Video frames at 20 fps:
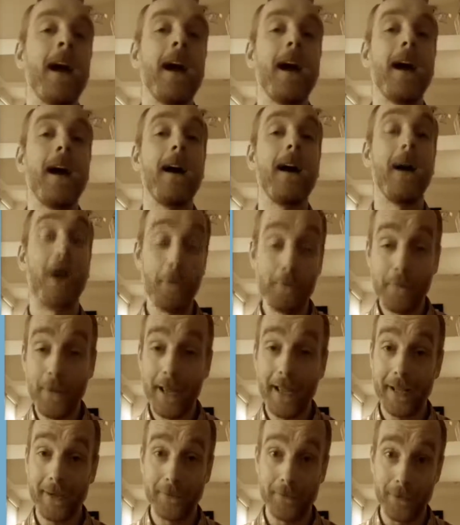on my
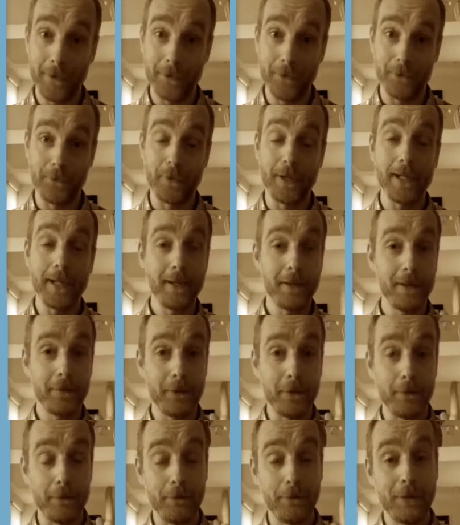anniversary
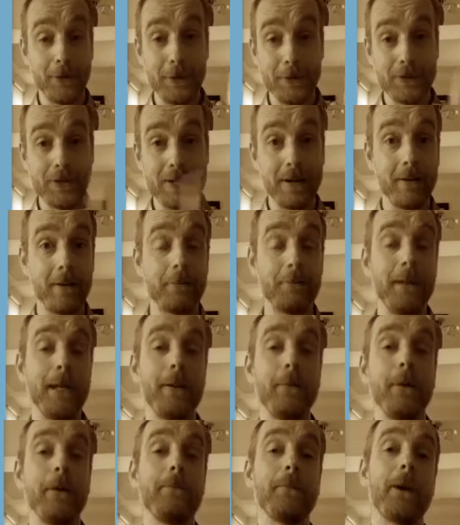of the first year of
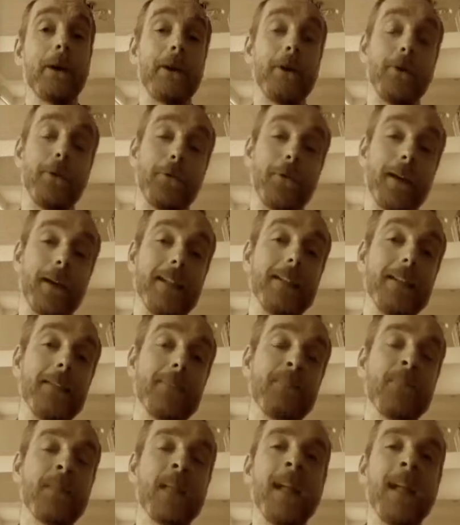being with my girlfriend.